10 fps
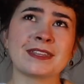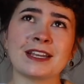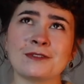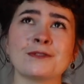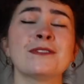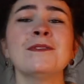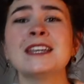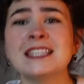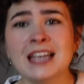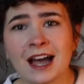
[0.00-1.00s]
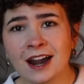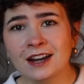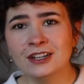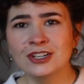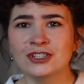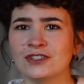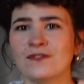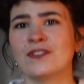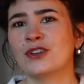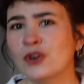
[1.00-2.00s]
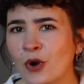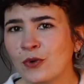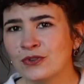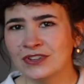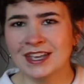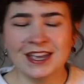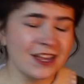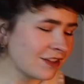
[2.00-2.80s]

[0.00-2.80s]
I don't know, something dark, something cozy.